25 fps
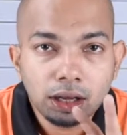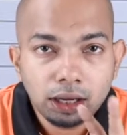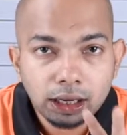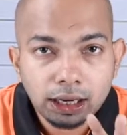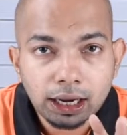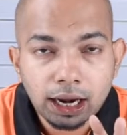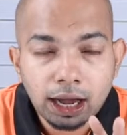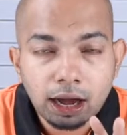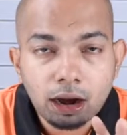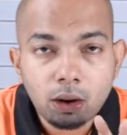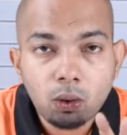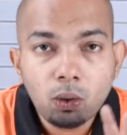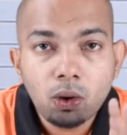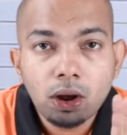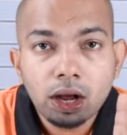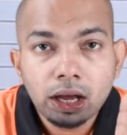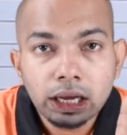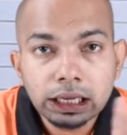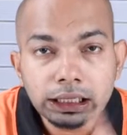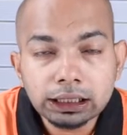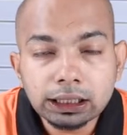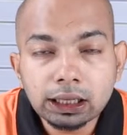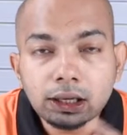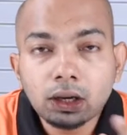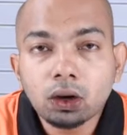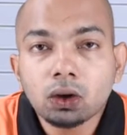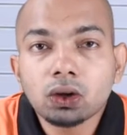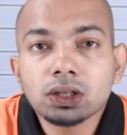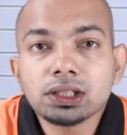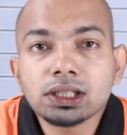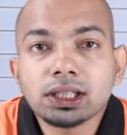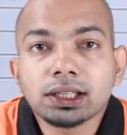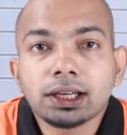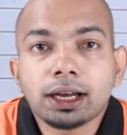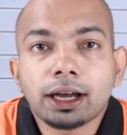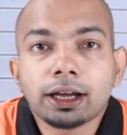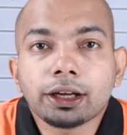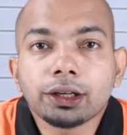Now, in the loss
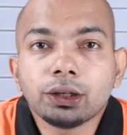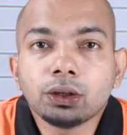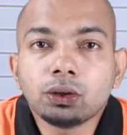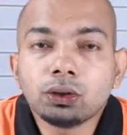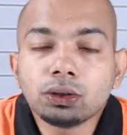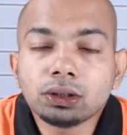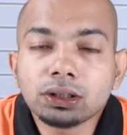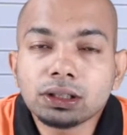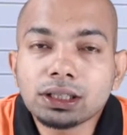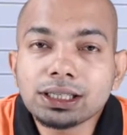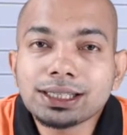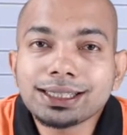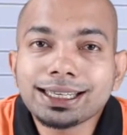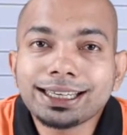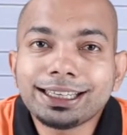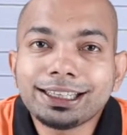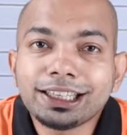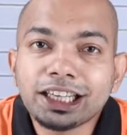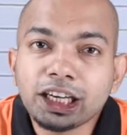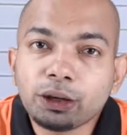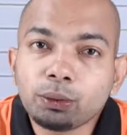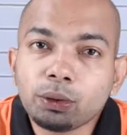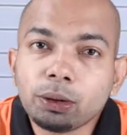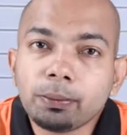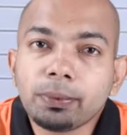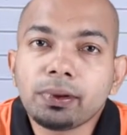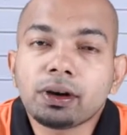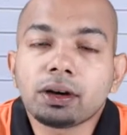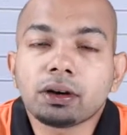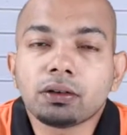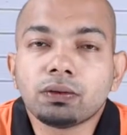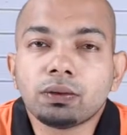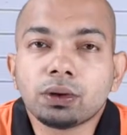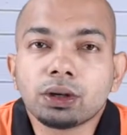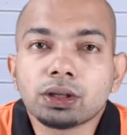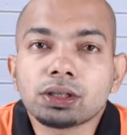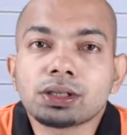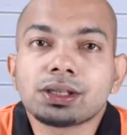scenario, this entry will be
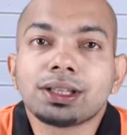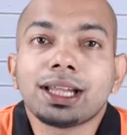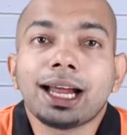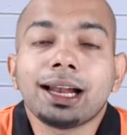reversed.